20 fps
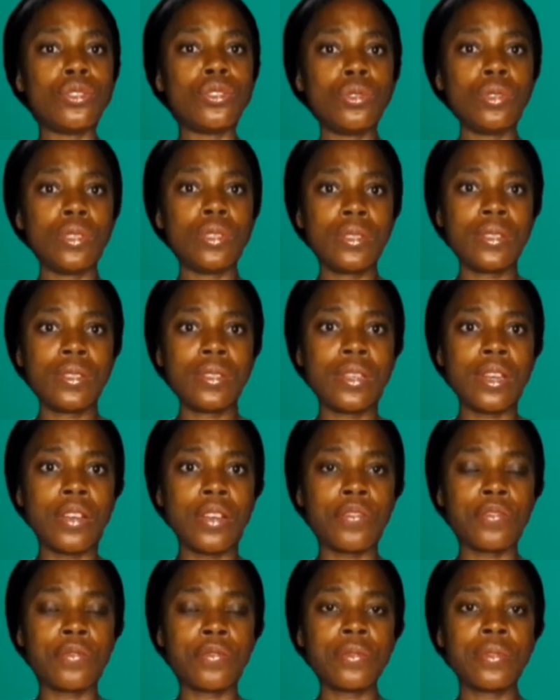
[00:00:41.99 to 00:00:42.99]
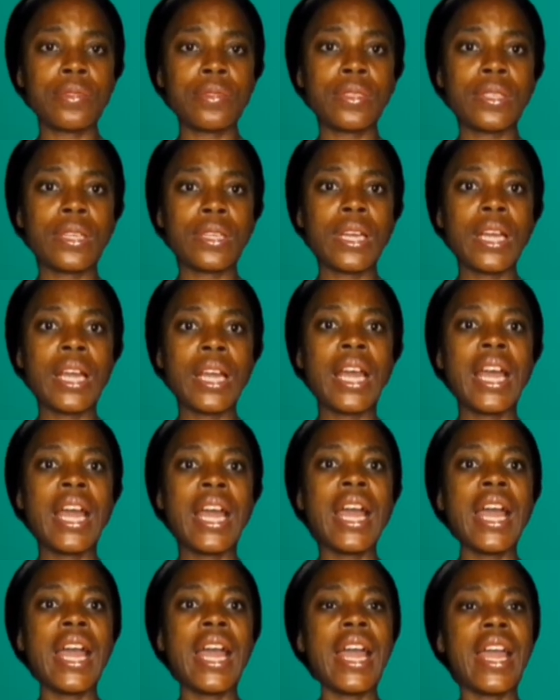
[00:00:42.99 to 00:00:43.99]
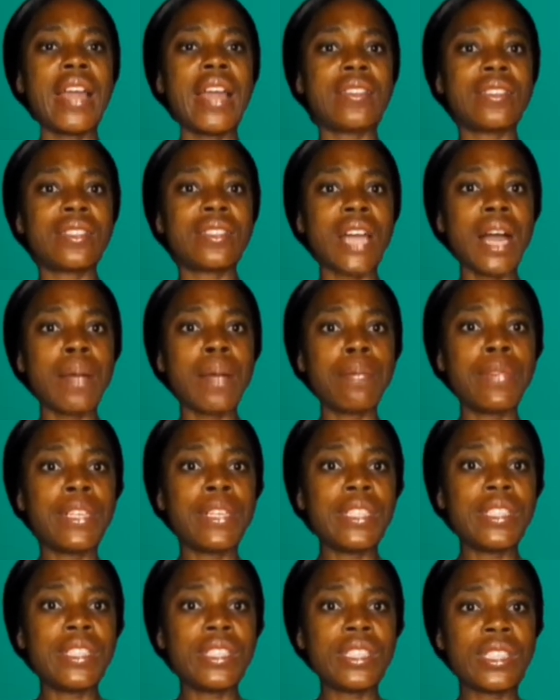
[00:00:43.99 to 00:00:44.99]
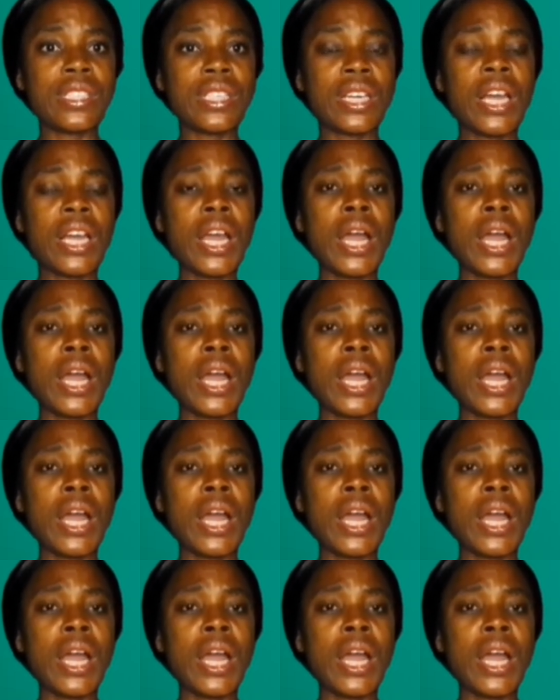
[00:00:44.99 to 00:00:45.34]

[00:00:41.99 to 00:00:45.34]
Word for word: UNICEF established